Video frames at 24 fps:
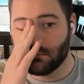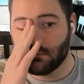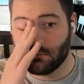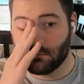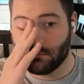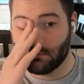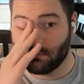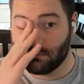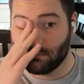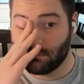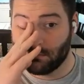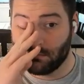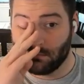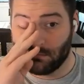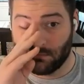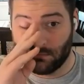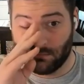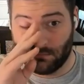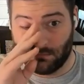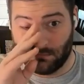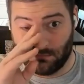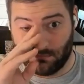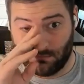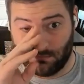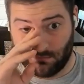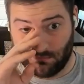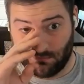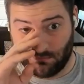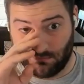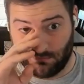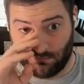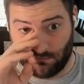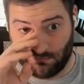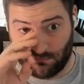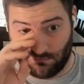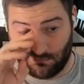
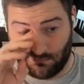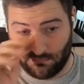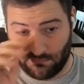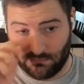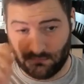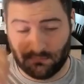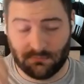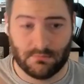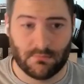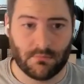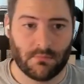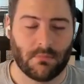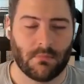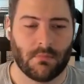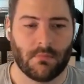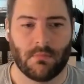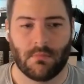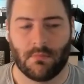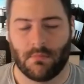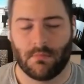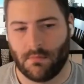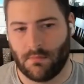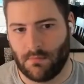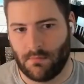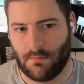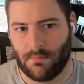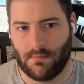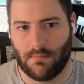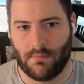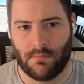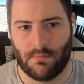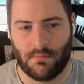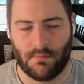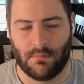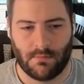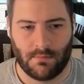
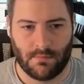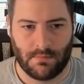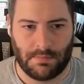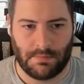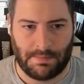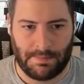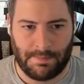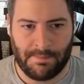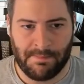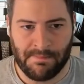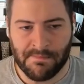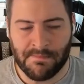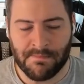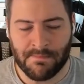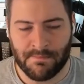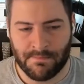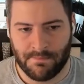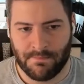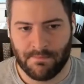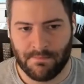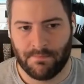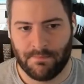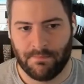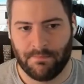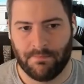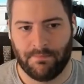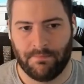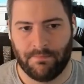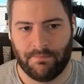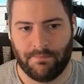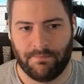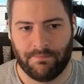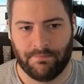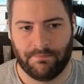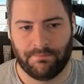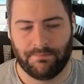
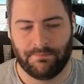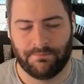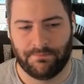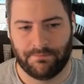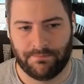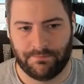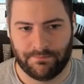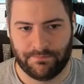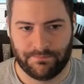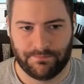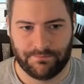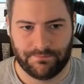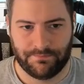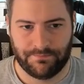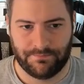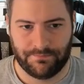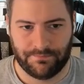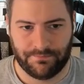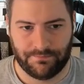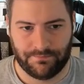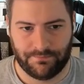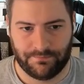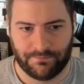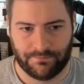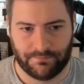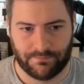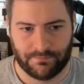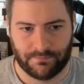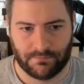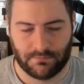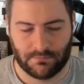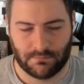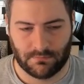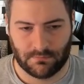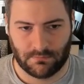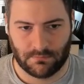
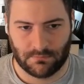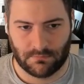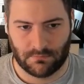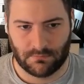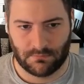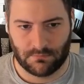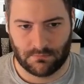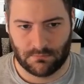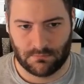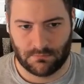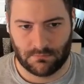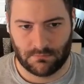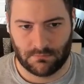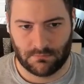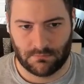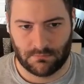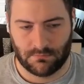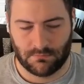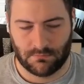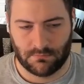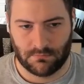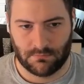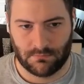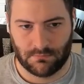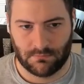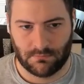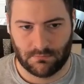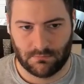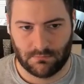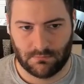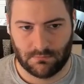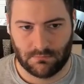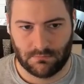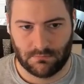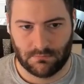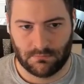
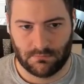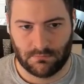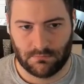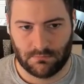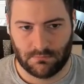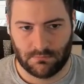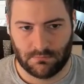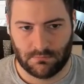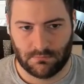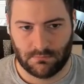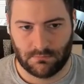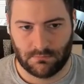[no speech]